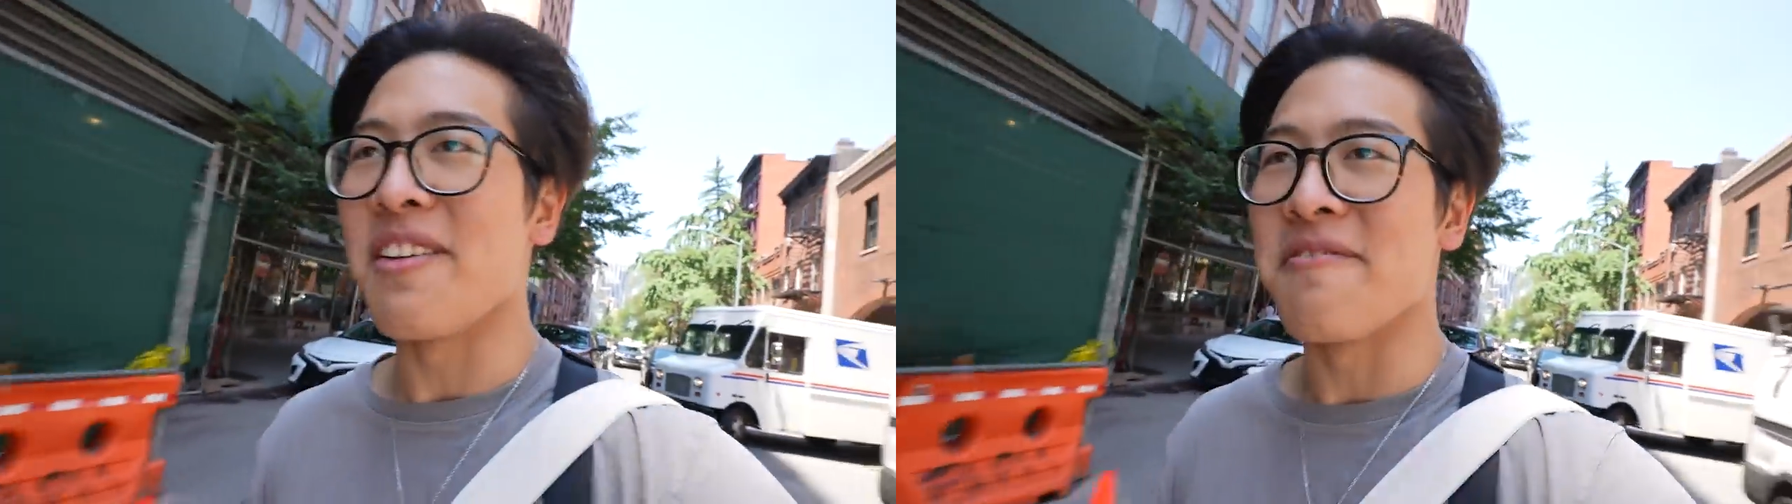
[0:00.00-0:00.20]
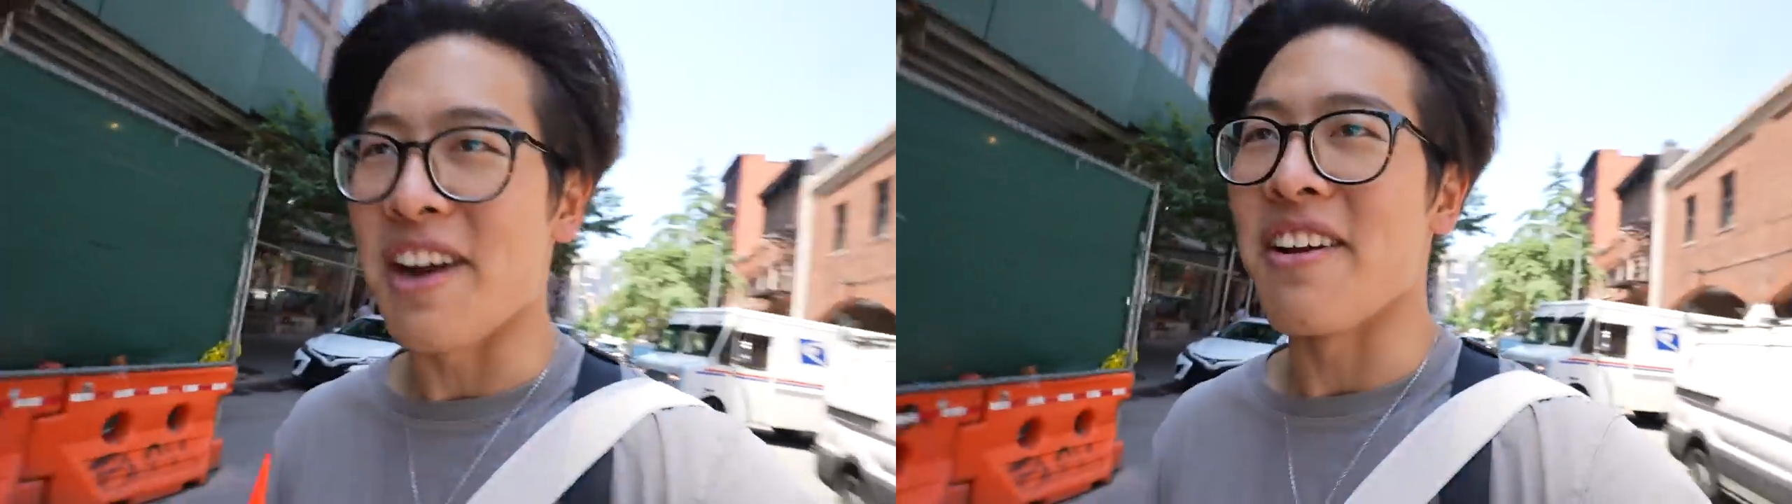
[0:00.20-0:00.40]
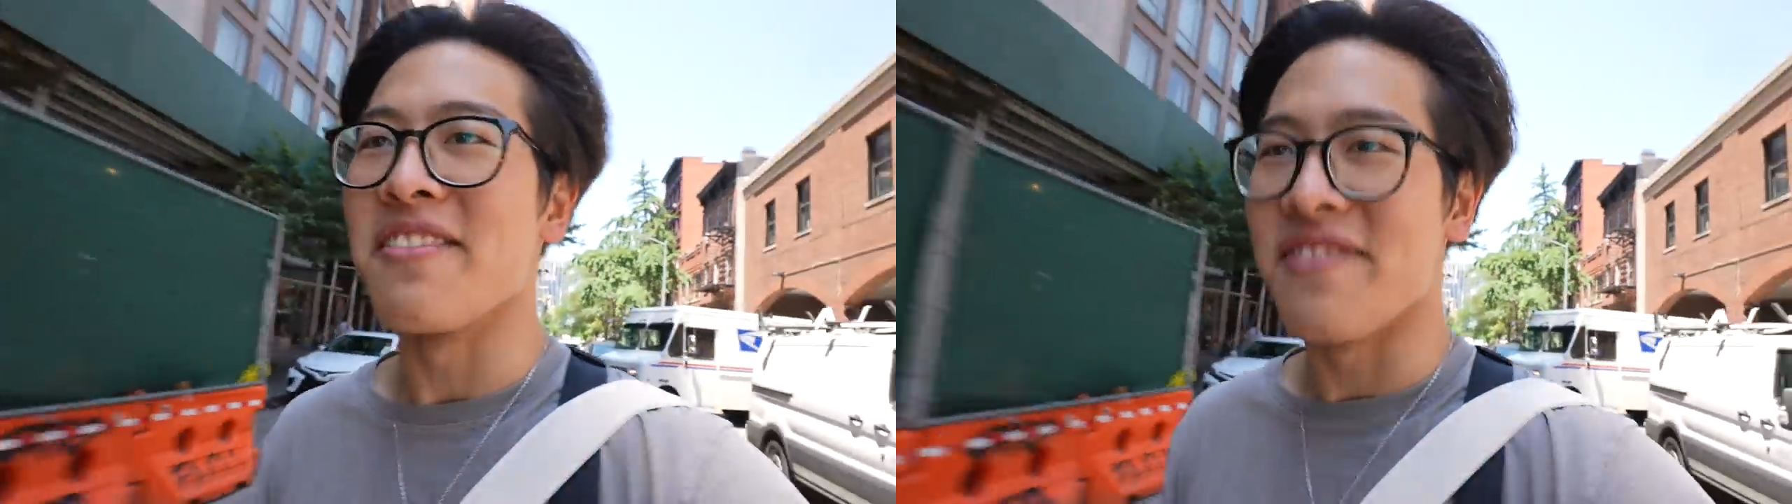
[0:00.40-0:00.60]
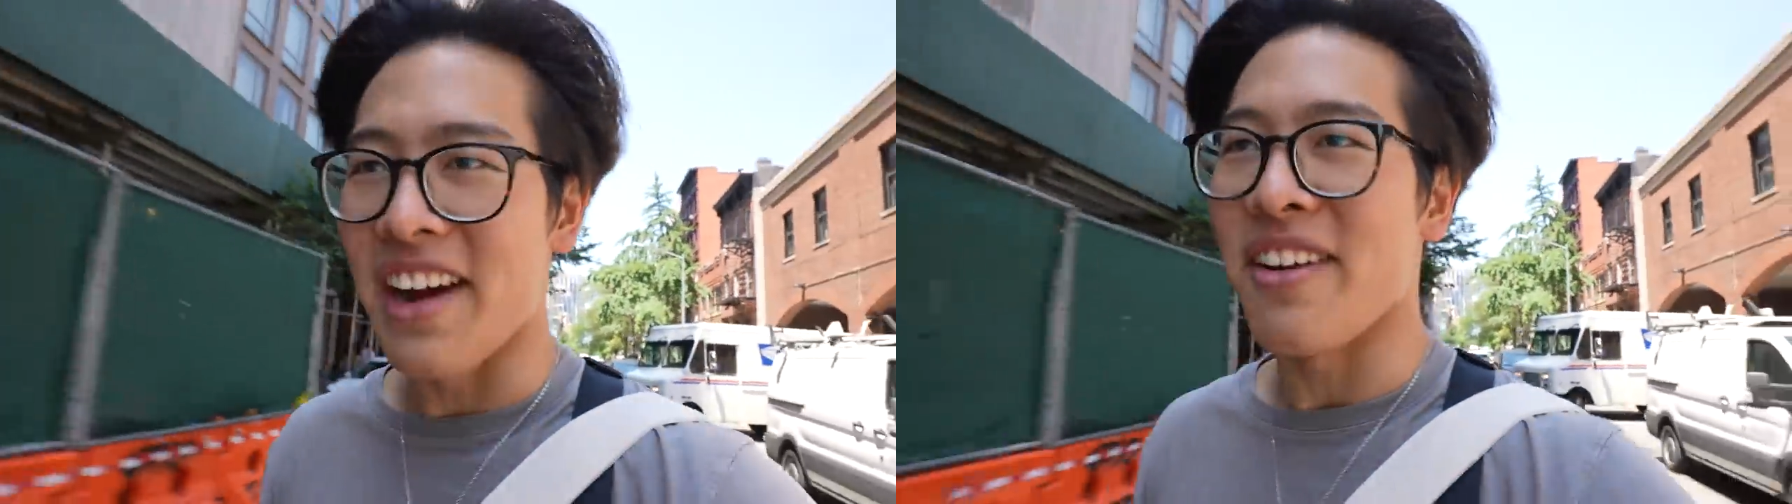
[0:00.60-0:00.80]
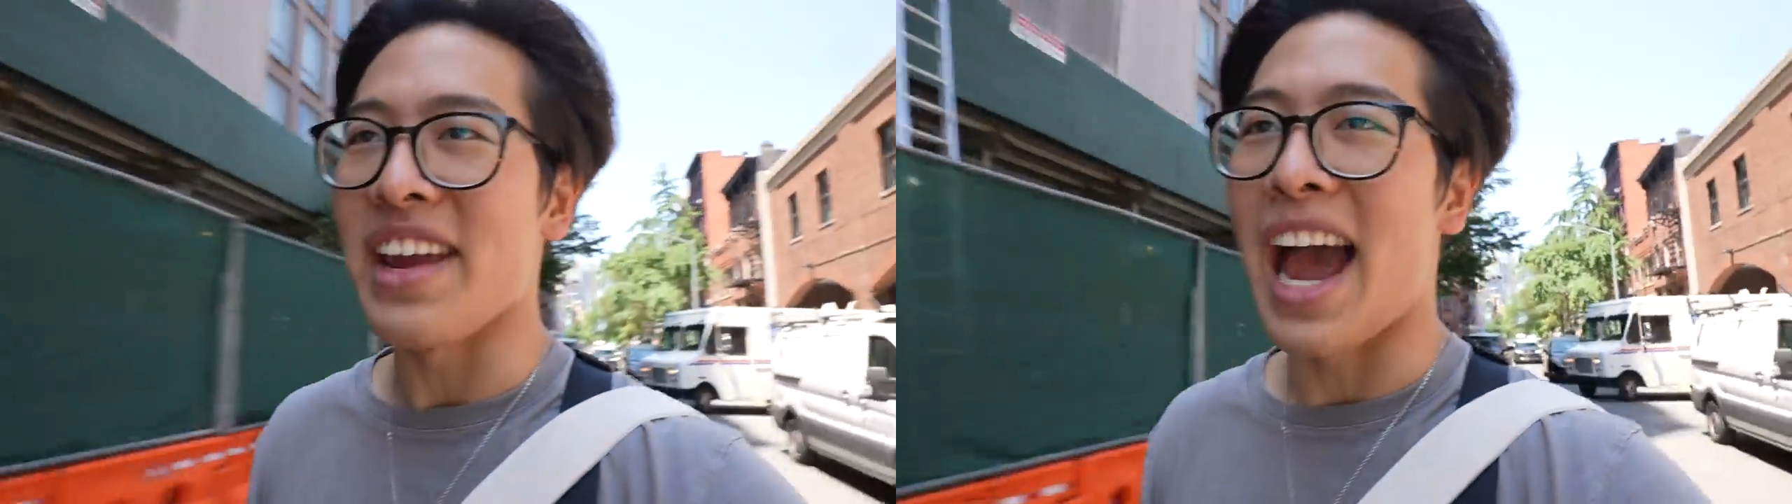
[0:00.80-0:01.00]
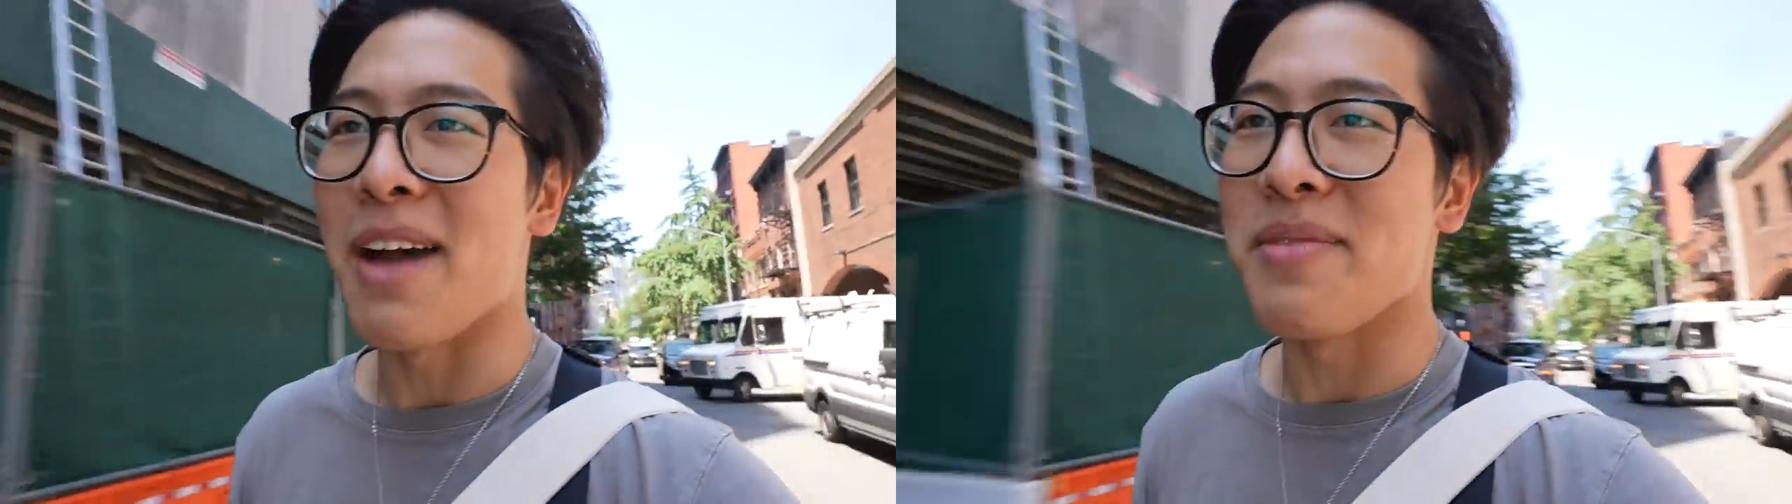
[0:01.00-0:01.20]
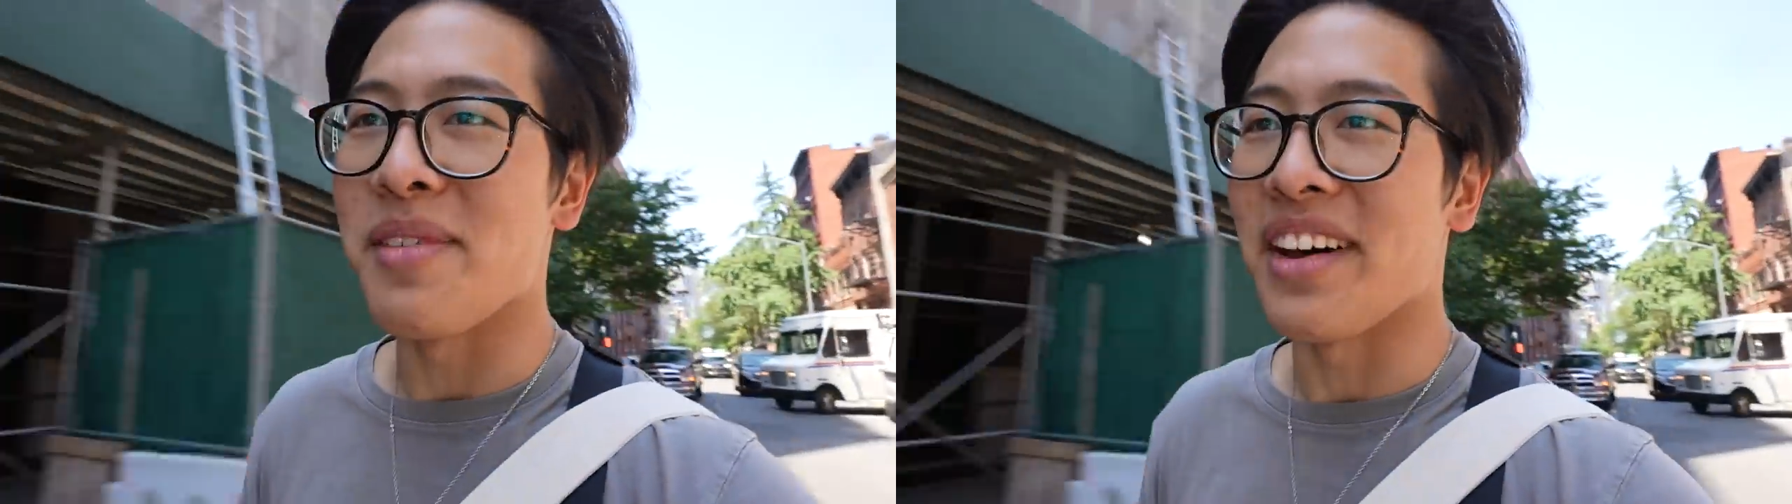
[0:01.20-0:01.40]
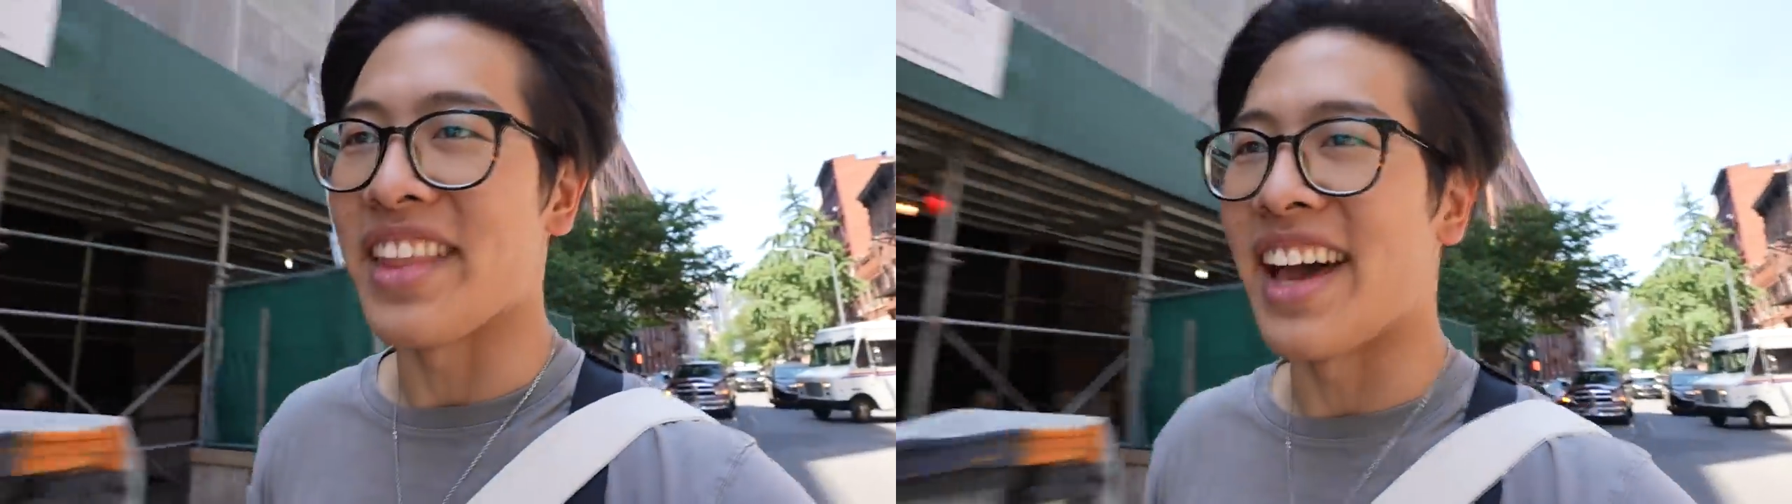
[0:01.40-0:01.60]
very, very happy about